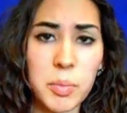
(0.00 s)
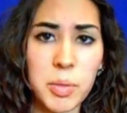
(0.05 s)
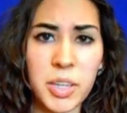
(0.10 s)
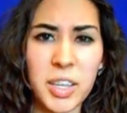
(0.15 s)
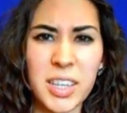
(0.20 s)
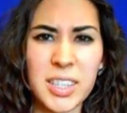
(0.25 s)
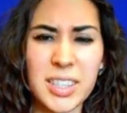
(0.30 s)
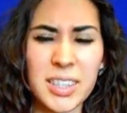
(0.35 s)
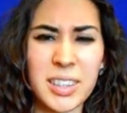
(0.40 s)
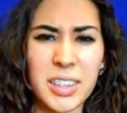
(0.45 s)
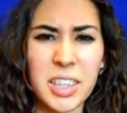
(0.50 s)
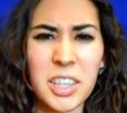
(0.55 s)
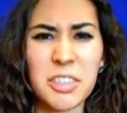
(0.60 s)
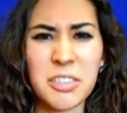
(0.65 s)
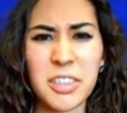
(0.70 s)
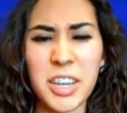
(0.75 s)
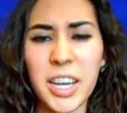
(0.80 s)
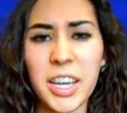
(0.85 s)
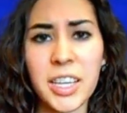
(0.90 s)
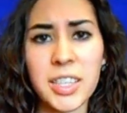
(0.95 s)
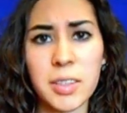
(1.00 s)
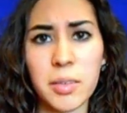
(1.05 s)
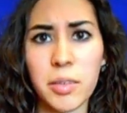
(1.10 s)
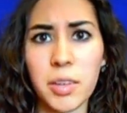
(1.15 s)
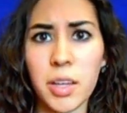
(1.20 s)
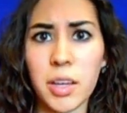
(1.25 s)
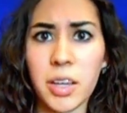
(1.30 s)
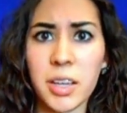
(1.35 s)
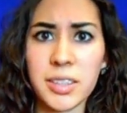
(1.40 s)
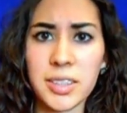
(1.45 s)
because clarifying is
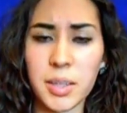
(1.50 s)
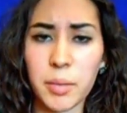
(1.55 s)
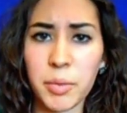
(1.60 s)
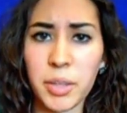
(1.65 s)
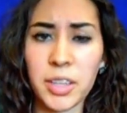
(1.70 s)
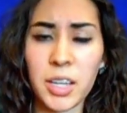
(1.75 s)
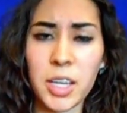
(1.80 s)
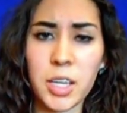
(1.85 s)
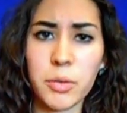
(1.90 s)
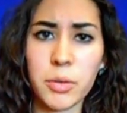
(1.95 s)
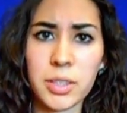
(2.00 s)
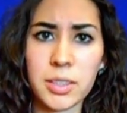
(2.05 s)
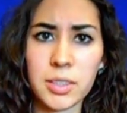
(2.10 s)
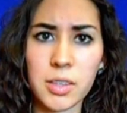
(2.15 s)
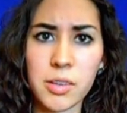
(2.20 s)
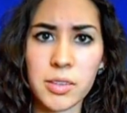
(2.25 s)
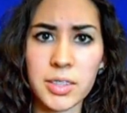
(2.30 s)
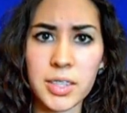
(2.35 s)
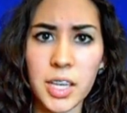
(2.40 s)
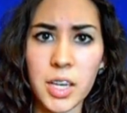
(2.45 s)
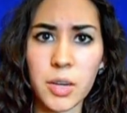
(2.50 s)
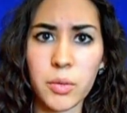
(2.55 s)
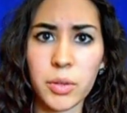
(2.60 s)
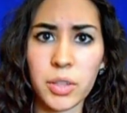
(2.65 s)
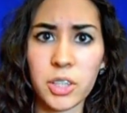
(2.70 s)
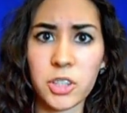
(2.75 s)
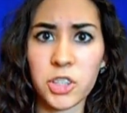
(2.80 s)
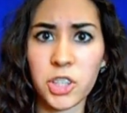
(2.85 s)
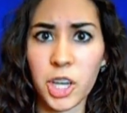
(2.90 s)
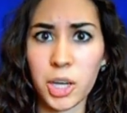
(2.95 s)
something that you would associate
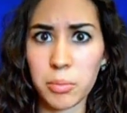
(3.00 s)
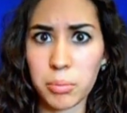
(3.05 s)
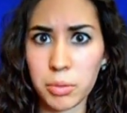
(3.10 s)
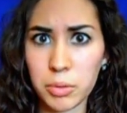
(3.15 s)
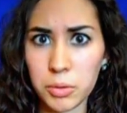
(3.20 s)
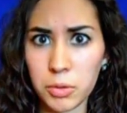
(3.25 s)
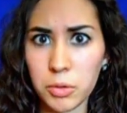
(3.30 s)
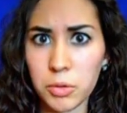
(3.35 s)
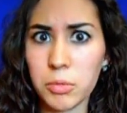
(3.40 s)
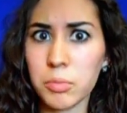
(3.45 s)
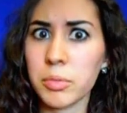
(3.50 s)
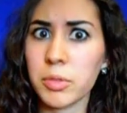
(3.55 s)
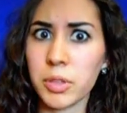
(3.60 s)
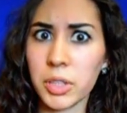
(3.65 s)
with a shampoo,